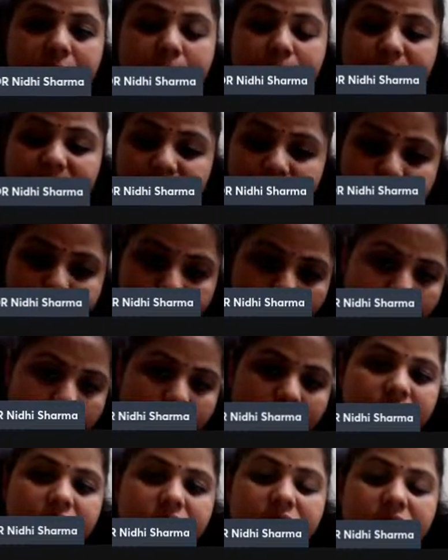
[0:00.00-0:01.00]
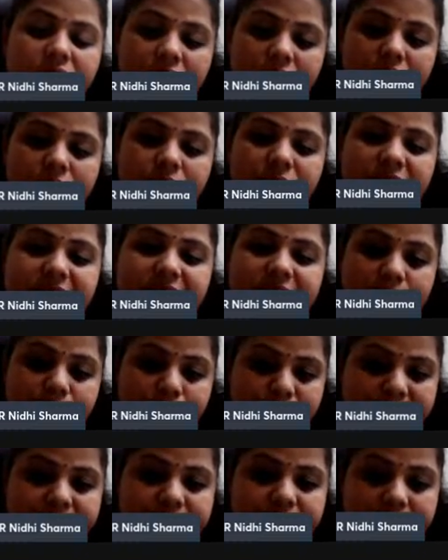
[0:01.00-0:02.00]
before the term is
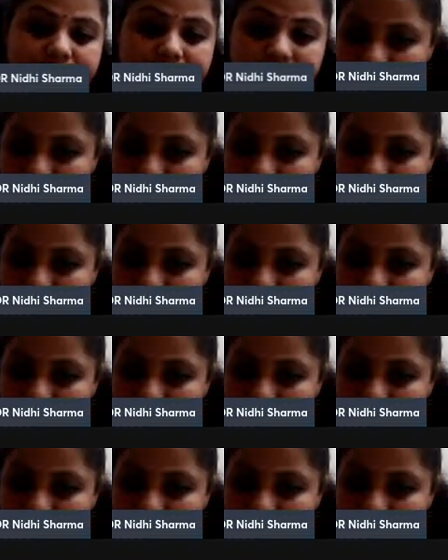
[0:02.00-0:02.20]
completed,